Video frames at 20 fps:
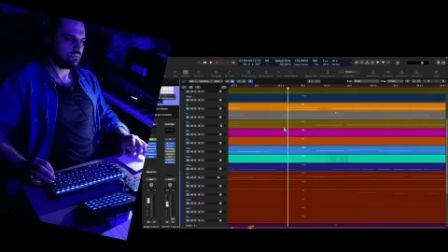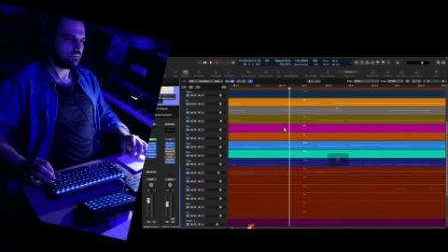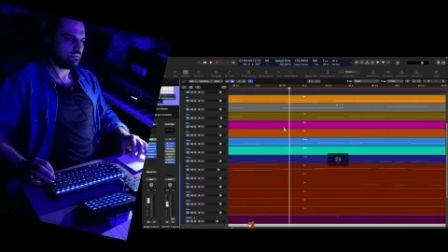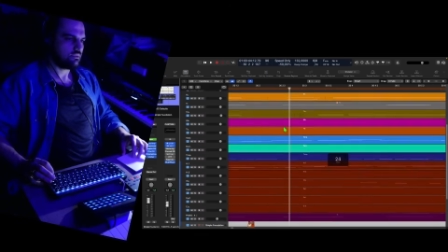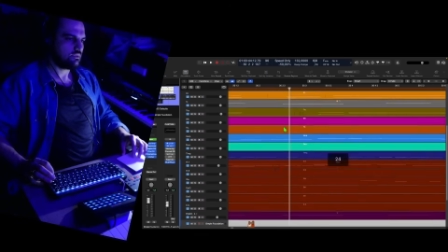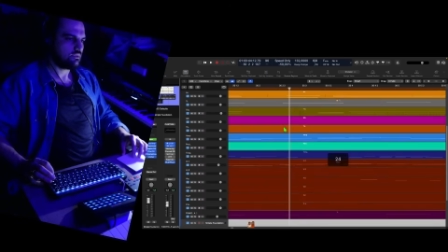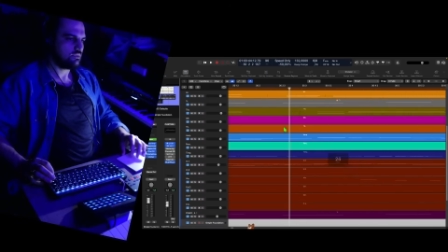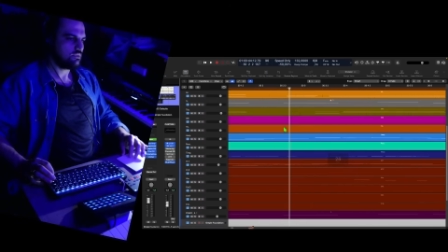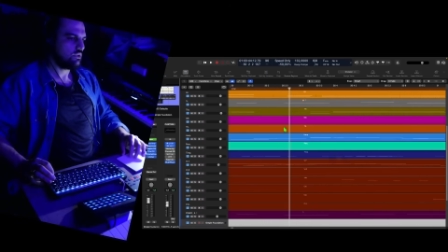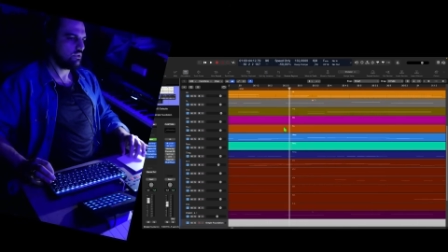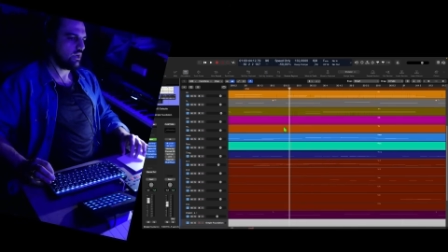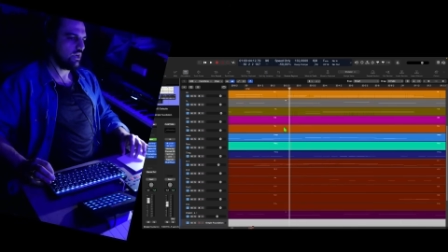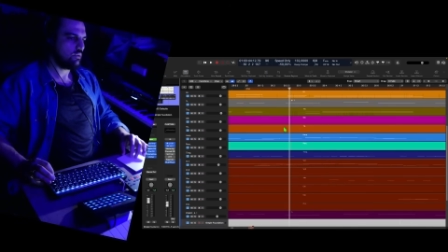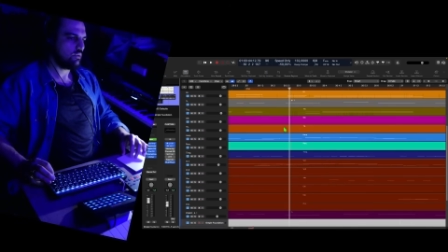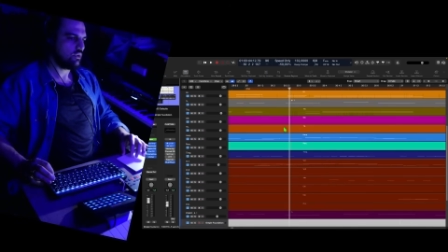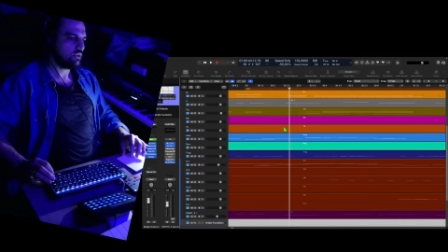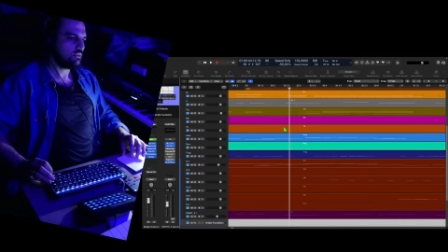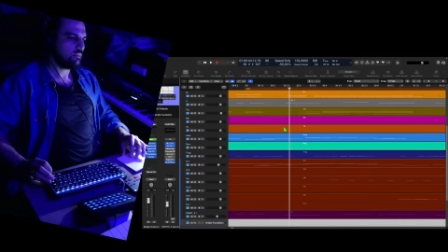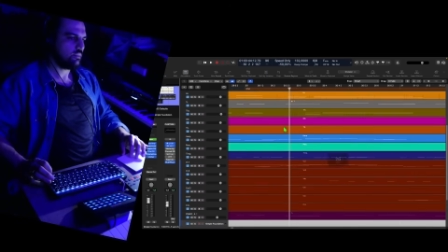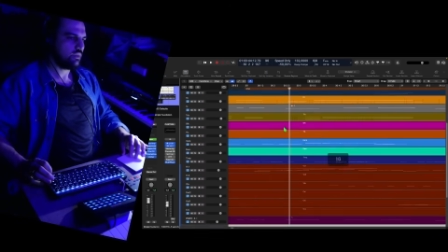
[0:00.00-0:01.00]
no, I
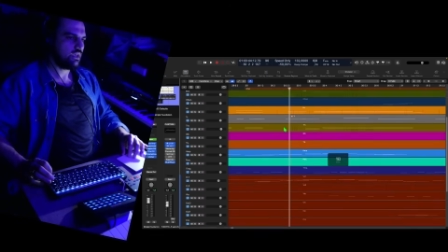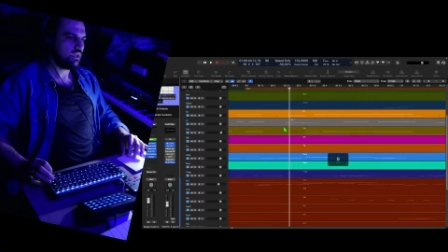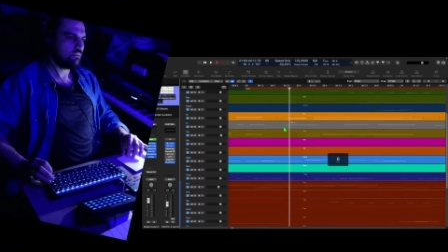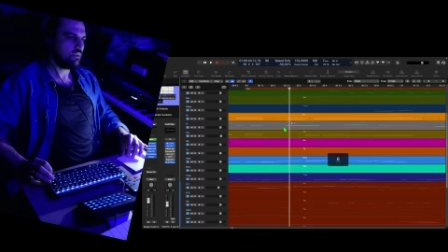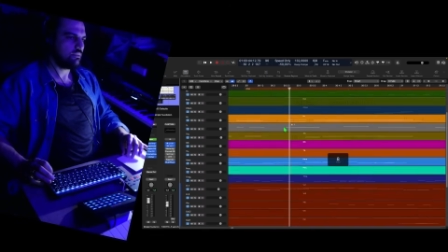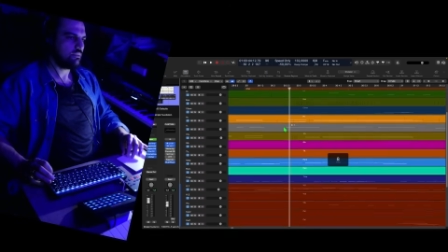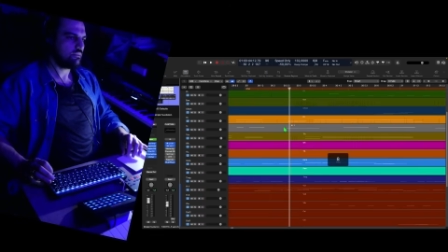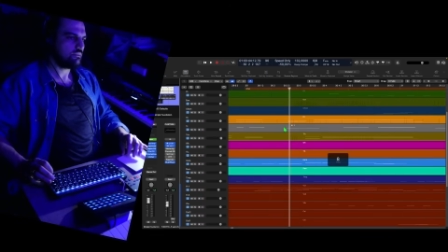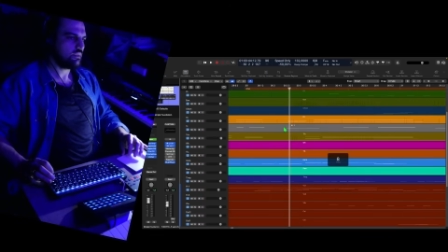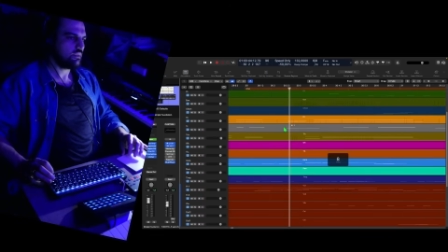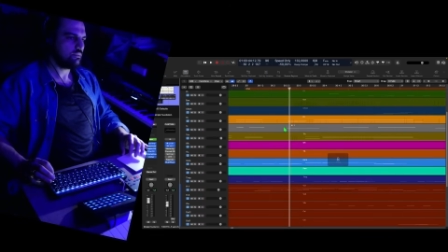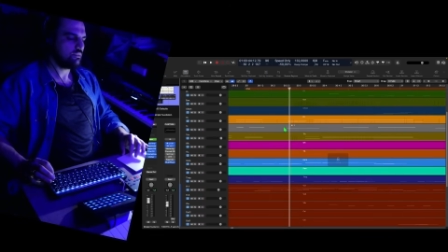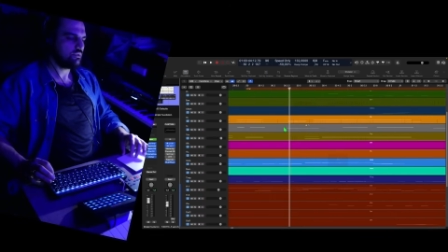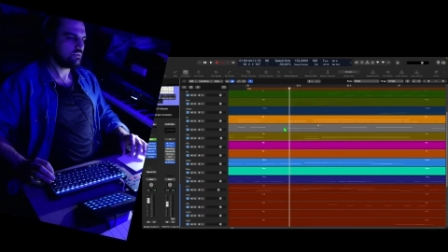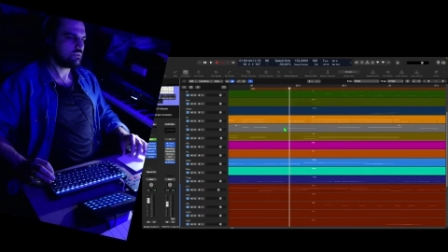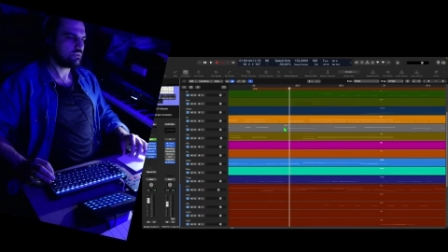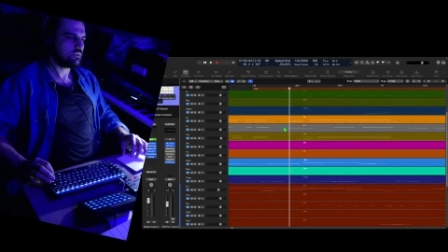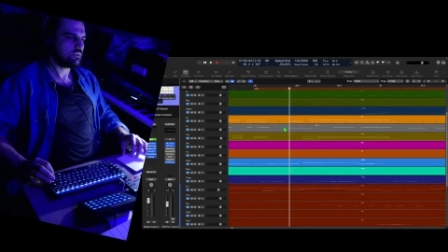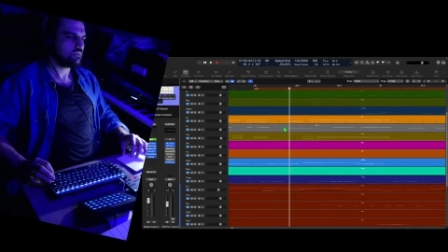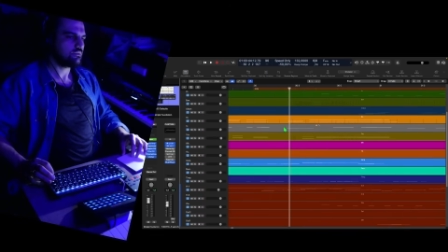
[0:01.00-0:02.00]
won't play my music.
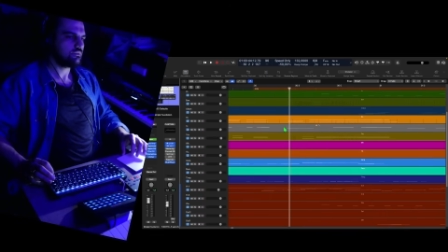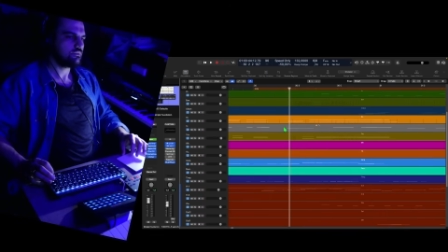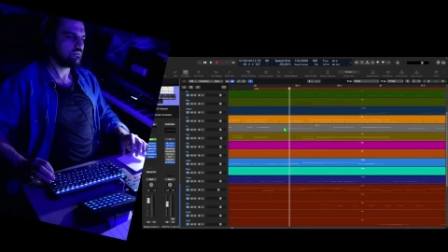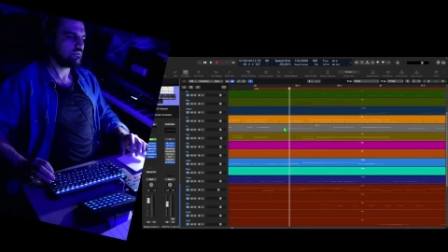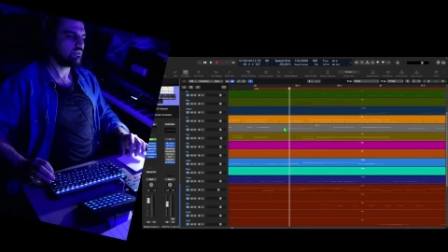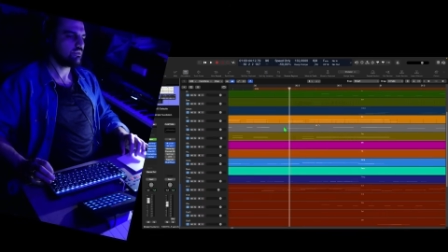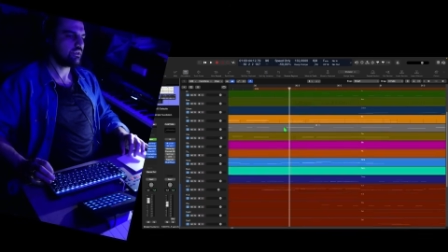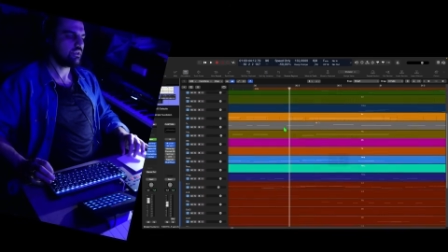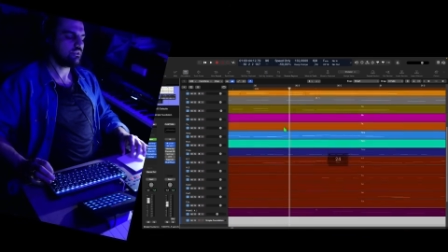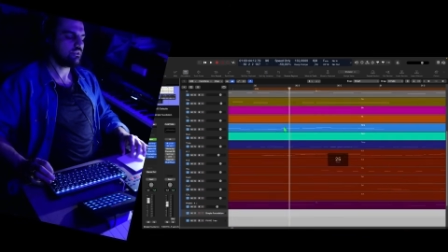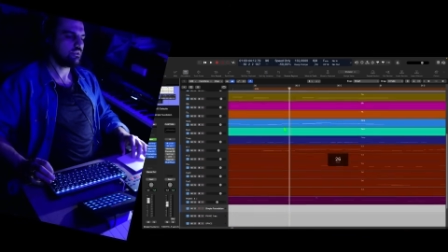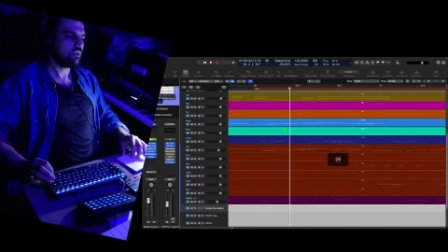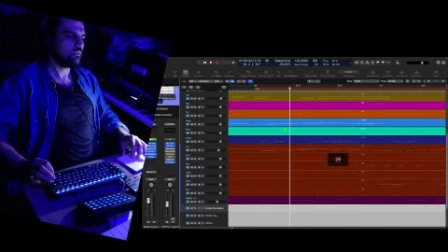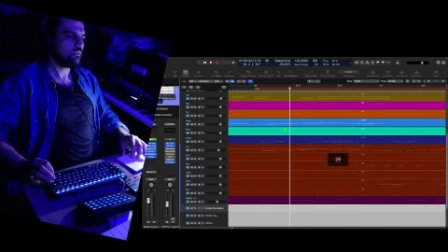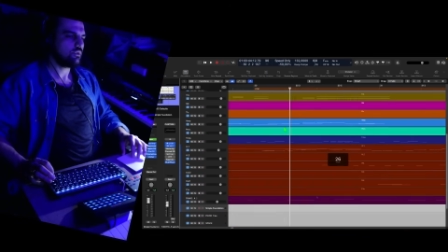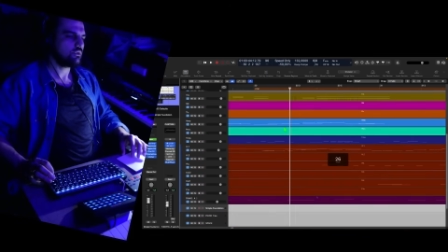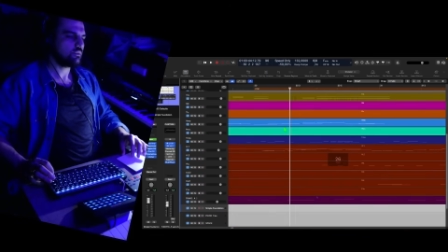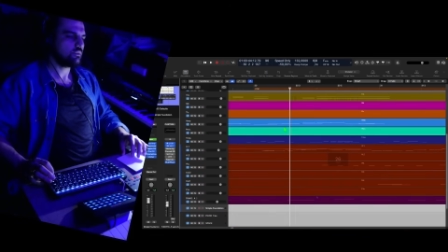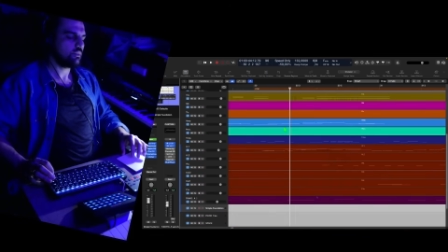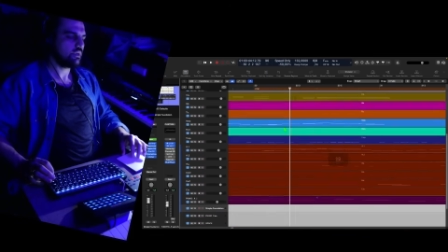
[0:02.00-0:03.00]
Okay, I
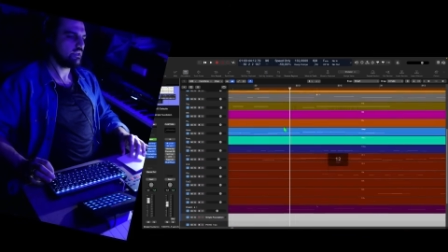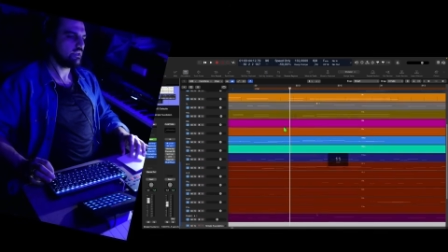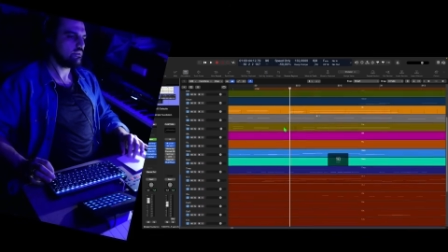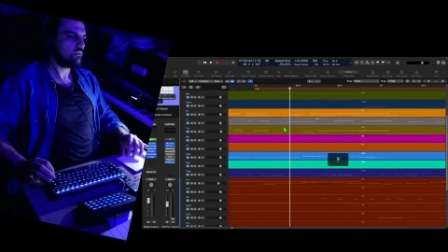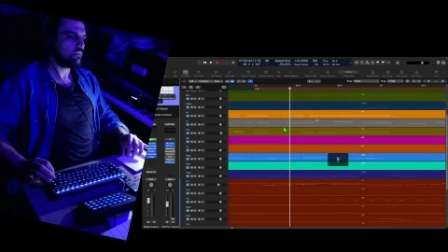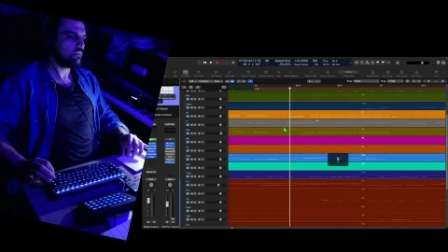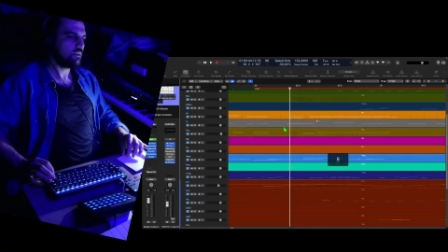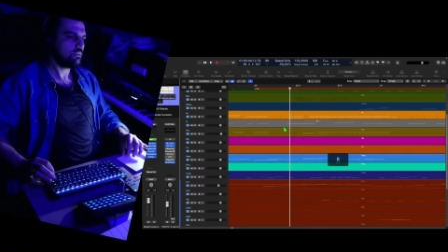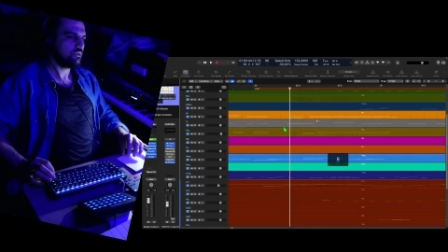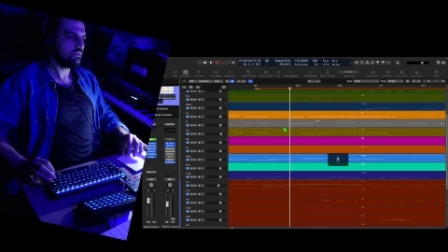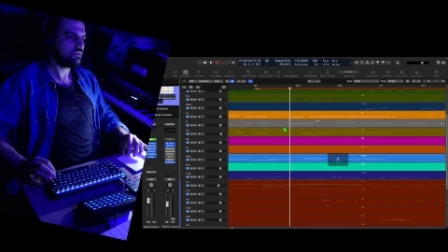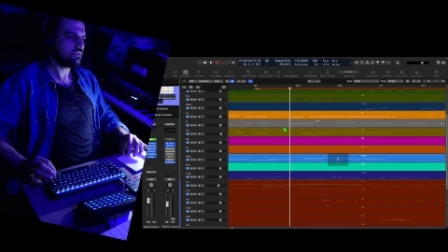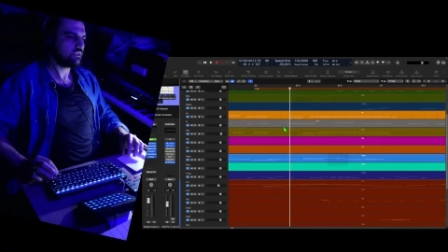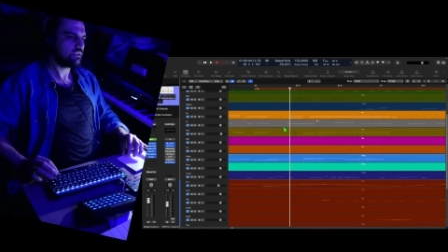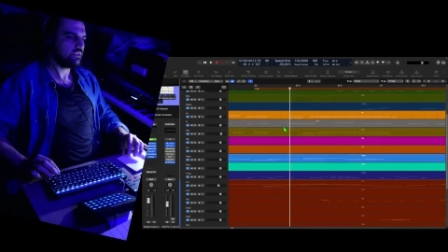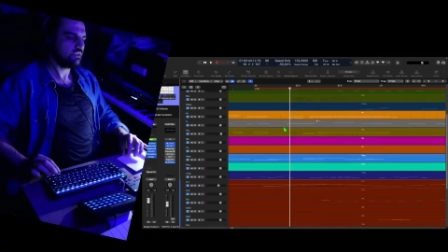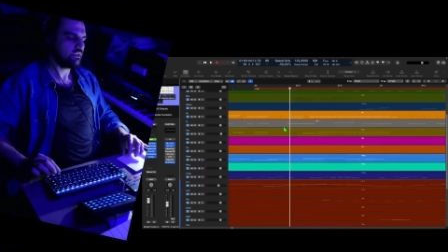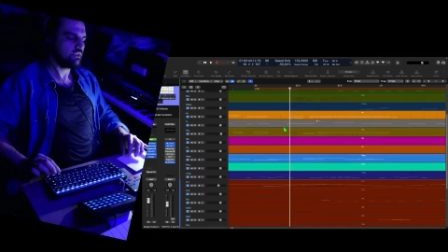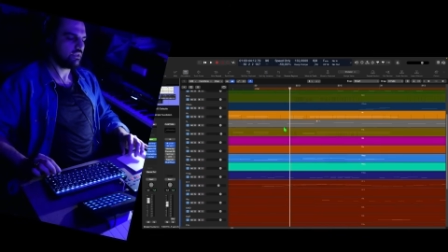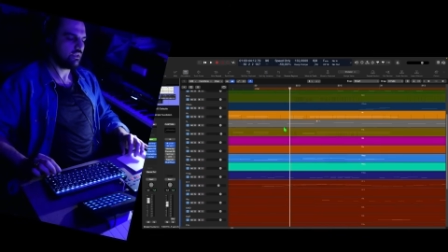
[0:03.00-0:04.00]
won't play my music
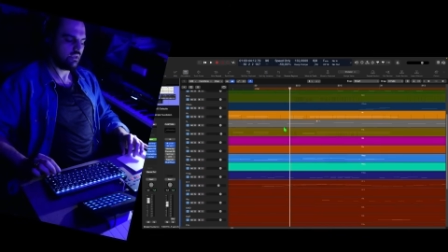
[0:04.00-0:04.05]
here.